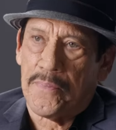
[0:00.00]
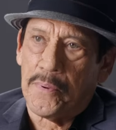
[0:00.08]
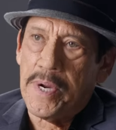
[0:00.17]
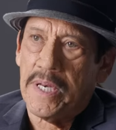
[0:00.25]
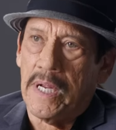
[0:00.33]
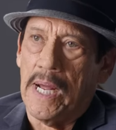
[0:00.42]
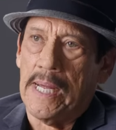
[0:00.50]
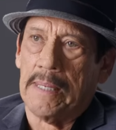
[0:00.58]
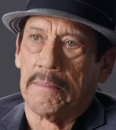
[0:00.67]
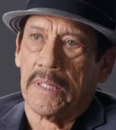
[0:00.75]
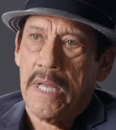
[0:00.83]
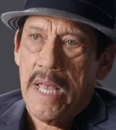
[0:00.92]
3
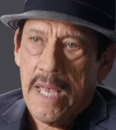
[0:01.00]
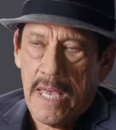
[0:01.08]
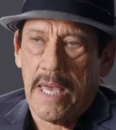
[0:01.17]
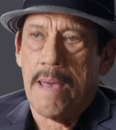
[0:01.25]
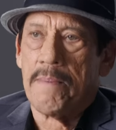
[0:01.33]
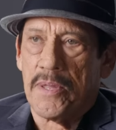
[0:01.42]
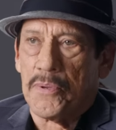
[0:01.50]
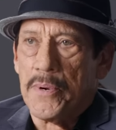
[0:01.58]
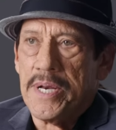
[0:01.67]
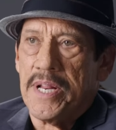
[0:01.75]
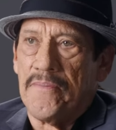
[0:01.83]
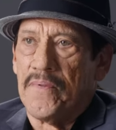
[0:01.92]
times. He gave me
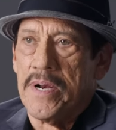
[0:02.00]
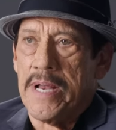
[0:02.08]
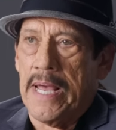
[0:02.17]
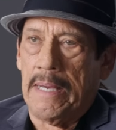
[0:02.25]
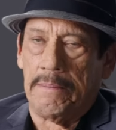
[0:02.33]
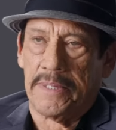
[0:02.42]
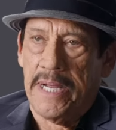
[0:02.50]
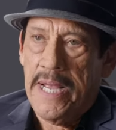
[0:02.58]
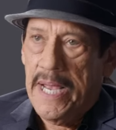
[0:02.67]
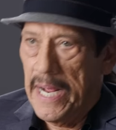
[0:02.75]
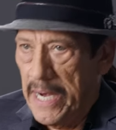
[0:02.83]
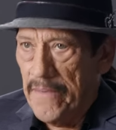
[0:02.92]
3 different names.
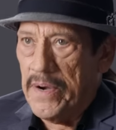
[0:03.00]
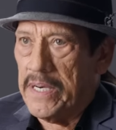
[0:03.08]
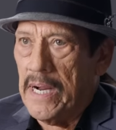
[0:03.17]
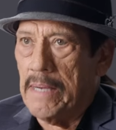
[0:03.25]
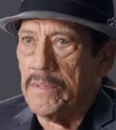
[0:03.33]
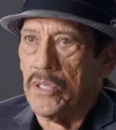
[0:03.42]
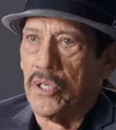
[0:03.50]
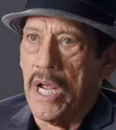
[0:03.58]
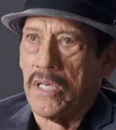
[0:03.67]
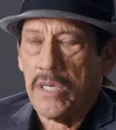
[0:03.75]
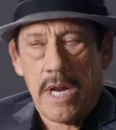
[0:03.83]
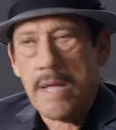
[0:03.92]
And every time he
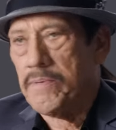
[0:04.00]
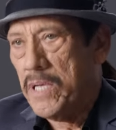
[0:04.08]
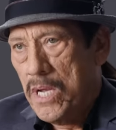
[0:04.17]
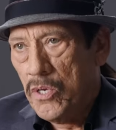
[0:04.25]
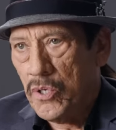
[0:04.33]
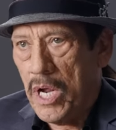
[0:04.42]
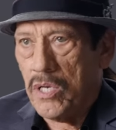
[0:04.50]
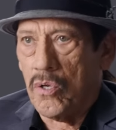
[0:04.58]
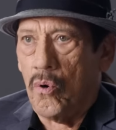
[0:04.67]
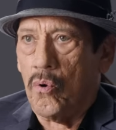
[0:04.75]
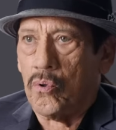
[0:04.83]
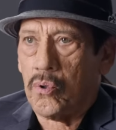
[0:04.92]
changed the names, changed
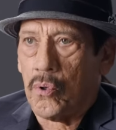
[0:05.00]
the whole